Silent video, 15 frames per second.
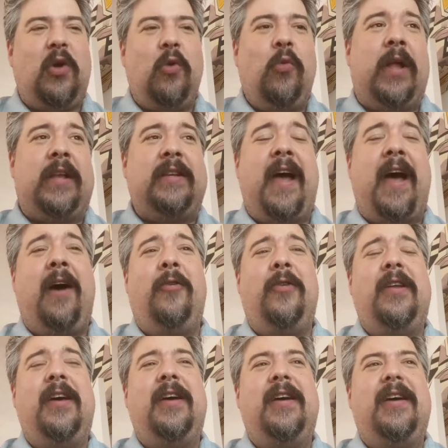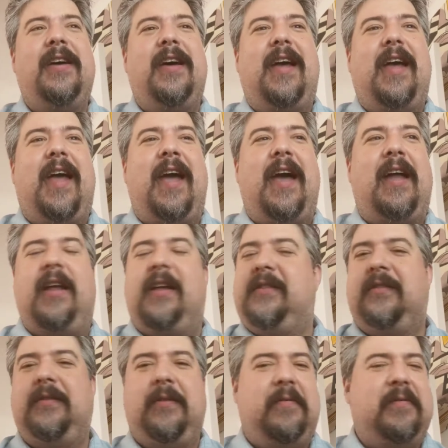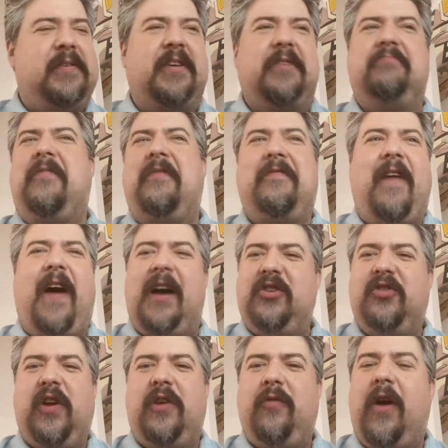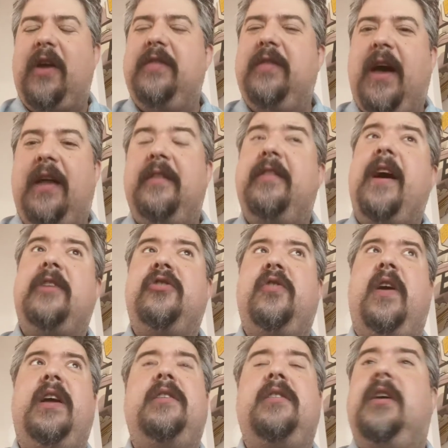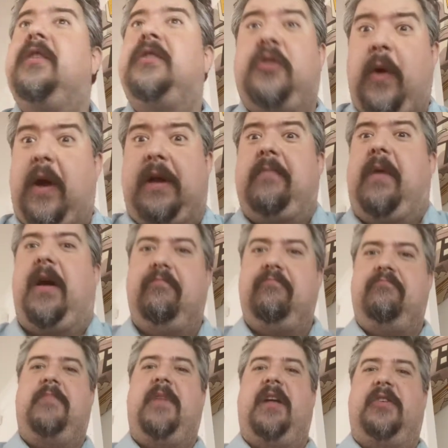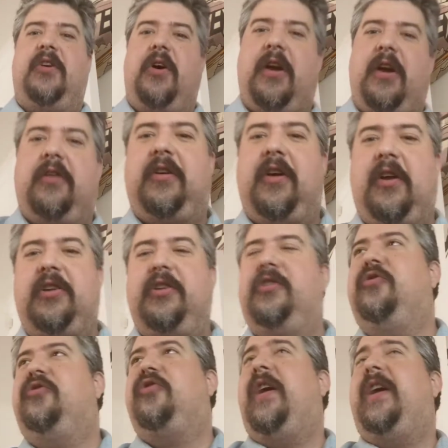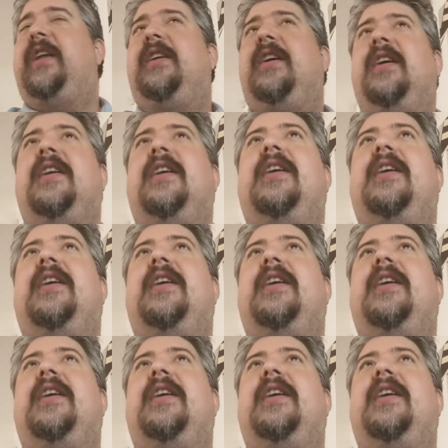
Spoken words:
went down, and it was a fine train ride, that train. So I got to go on a new train.